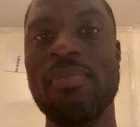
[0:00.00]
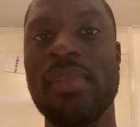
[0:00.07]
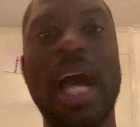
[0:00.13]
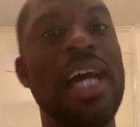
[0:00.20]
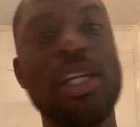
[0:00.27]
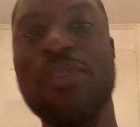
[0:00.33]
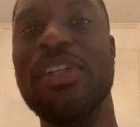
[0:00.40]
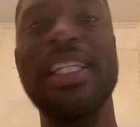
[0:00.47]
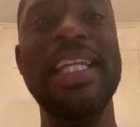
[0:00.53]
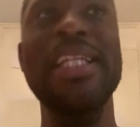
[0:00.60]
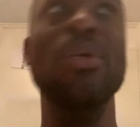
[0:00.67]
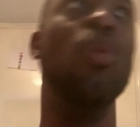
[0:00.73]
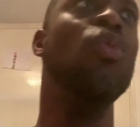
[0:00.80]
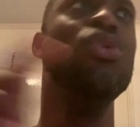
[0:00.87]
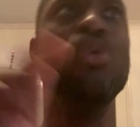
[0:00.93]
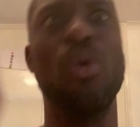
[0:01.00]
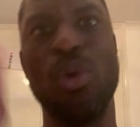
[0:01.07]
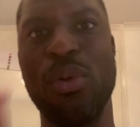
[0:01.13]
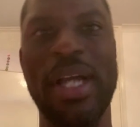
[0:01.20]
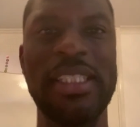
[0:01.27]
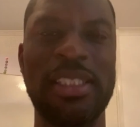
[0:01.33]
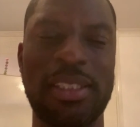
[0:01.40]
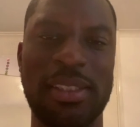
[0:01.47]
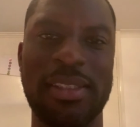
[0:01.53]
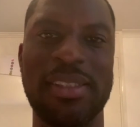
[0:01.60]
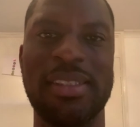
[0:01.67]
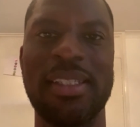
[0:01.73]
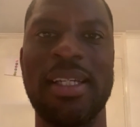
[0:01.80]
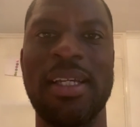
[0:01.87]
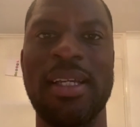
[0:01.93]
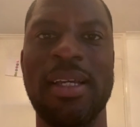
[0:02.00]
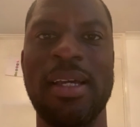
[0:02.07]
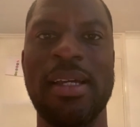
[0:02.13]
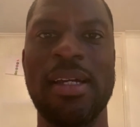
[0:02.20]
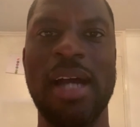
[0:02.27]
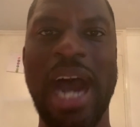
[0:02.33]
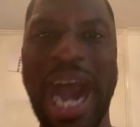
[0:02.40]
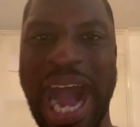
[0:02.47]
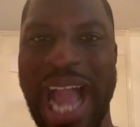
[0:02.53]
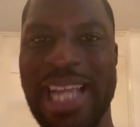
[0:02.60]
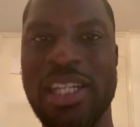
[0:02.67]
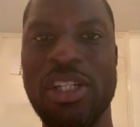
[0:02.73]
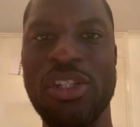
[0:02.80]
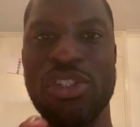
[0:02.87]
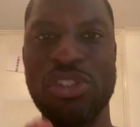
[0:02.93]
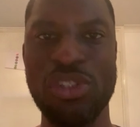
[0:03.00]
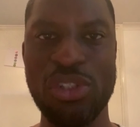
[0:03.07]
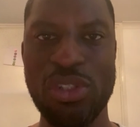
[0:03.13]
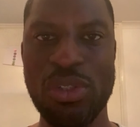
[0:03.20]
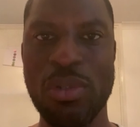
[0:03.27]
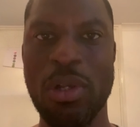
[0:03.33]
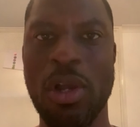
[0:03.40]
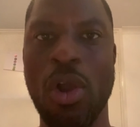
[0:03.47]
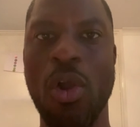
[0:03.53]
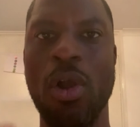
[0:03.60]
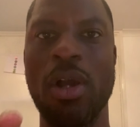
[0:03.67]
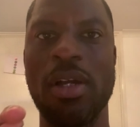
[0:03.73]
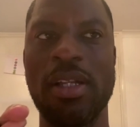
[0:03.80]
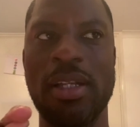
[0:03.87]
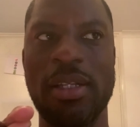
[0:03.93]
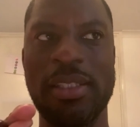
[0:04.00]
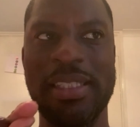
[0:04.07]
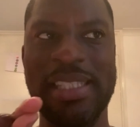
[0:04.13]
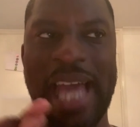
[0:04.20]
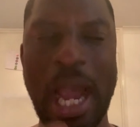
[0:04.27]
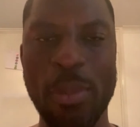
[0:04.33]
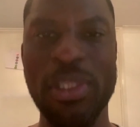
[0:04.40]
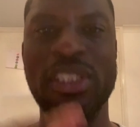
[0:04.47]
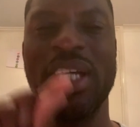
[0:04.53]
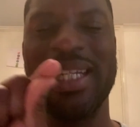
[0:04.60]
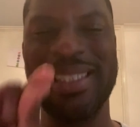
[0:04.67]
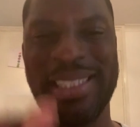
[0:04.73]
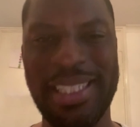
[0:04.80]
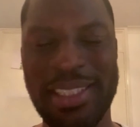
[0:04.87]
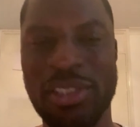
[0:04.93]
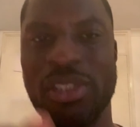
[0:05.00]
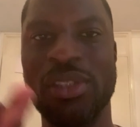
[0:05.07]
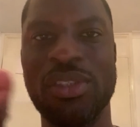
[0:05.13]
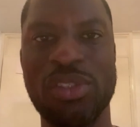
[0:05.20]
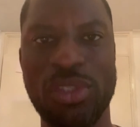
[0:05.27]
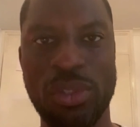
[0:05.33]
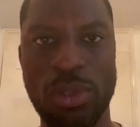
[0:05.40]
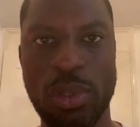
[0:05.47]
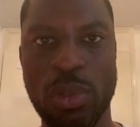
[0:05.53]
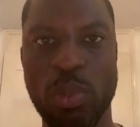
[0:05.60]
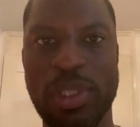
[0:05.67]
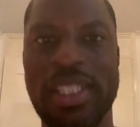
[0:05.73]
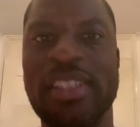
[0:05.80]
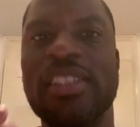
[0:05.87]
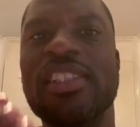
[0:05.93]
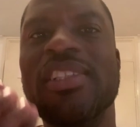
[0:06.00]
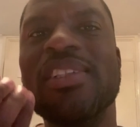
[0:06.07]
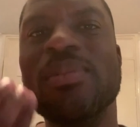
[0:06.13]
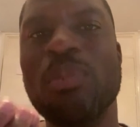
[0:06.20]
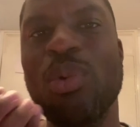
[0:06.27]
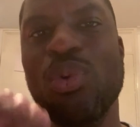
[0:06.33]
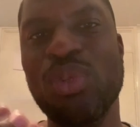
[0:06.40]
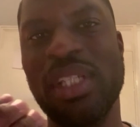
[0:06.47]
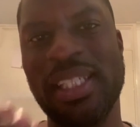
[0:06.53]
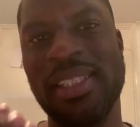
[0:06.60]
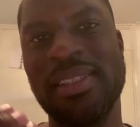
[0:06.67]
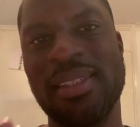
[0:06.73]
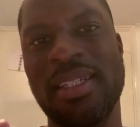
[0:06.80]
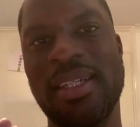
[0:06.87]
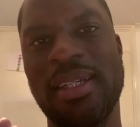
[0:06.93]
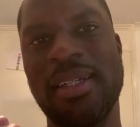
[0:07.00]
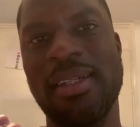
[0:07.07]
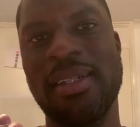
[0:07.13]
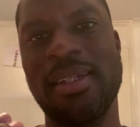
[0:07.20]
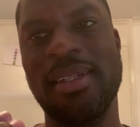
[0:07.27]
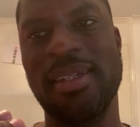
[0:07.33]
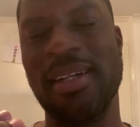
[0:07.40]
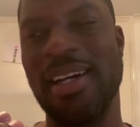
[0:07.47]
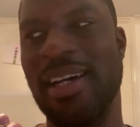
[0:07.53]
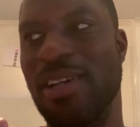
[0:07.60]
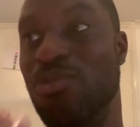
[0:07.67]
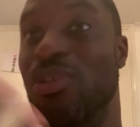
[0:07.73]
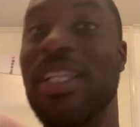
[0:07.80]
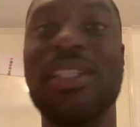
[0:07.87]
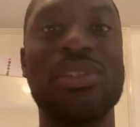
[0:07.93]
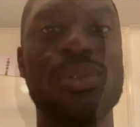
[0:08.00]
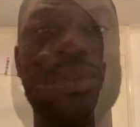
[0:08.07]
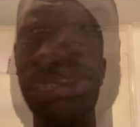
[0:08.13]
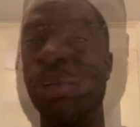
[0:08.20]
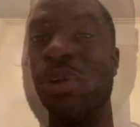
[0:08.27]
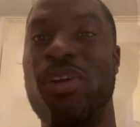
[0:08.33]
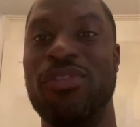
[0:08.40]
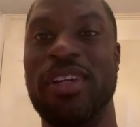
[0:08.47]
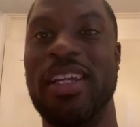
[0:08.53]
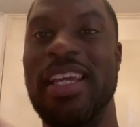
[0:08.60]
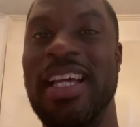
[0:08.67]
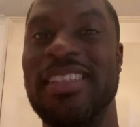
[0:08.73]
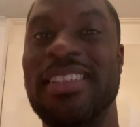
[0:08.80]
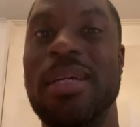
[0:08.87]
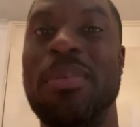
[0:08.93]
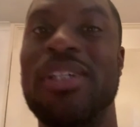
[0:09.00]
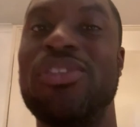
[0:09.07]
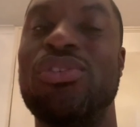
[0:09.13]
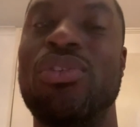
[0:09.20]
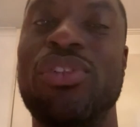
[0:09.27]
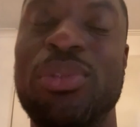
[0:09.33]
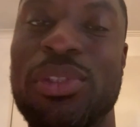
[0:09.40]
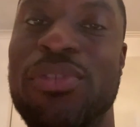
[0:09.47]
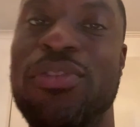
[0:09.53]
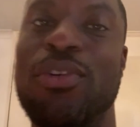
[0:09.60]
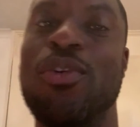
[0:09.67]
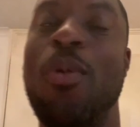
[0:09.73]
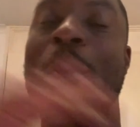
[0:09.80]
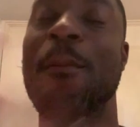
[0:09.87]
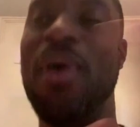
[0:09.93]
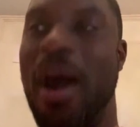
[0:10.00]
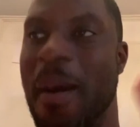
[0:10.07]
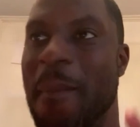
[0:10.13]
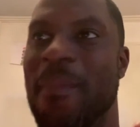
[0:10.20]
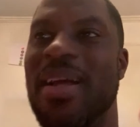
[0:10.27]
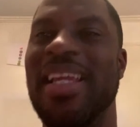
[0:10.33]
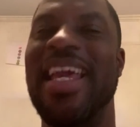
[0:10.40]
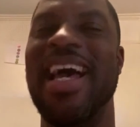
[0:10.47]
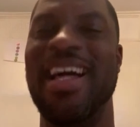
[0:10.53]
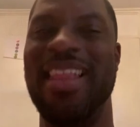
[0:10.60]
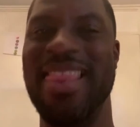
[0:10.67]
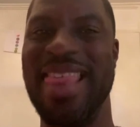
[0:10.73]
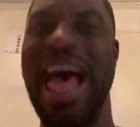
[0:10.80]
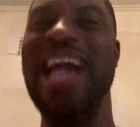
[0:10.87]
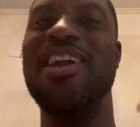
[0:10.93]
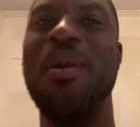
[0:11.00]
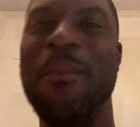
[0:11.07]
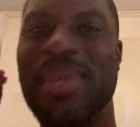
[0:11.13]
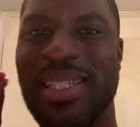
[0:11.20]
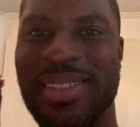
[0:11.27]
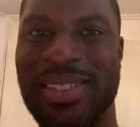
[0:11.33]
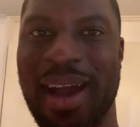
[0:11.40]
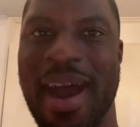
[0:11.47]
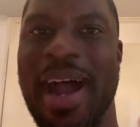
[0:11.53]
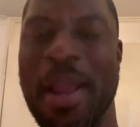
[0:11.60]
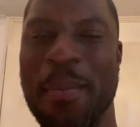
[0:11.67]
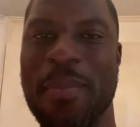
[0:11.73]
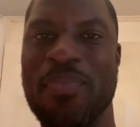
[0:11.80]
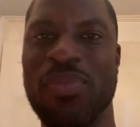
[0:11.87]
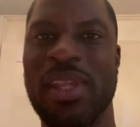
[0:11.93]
I don't even need all your questions. I can do that which I need to do with the smallest resource. Just a quick thing, it said my storage was full. But yeah, that can be time.